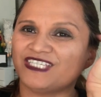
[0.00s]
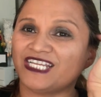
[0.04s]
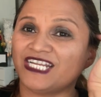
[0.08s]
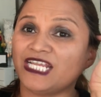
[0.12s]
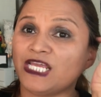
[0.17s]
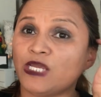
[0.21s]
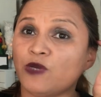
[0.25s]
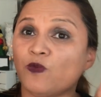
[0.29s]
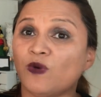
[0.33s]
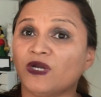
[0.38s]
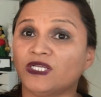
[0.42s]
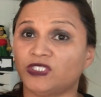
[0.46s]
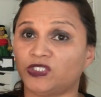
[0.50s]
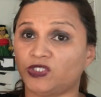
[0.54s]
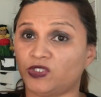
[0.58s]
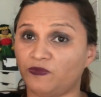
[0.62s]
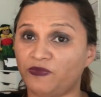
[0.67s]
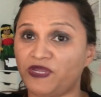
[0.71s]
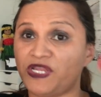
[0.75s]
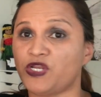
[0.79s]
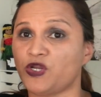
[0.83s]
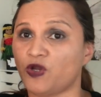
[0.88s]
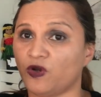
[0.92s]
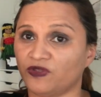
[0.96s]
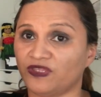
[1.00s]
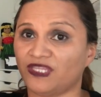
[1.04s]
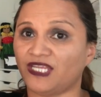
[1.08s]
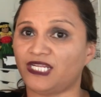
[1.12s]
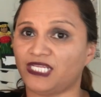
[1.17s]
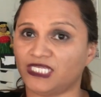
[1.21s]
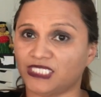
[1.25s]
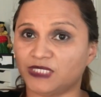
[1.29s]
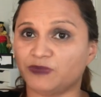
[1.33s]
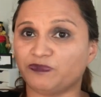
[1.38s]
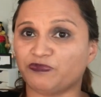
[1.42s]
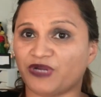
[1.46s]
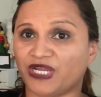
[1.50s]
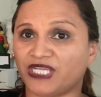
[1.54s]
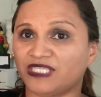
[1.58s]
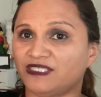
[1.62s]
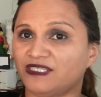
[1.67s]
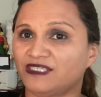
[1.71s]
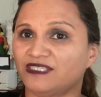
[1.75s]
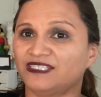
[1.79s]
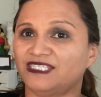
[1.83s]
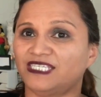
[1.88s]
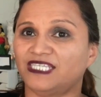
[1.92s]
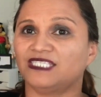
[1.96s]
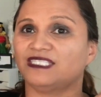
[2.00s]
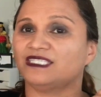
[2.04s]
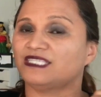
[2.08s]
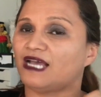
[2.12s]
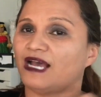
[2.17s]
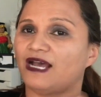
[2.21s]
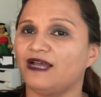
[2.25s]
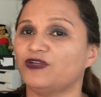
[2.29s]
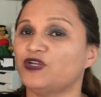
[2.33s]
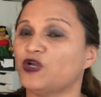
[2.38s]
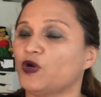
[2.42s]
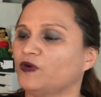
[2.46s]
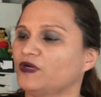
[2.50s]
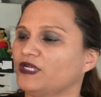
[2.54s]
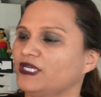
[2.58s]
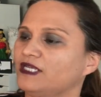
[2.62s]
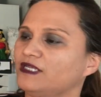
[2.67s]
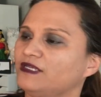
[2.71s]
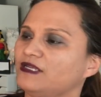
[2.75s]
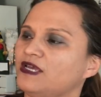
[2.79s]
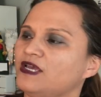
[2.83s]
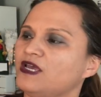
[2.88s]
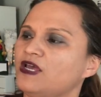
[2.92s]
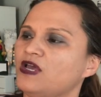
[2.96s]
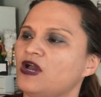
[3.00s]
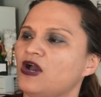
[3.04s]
and he wants to be known that his presence is uh, noted.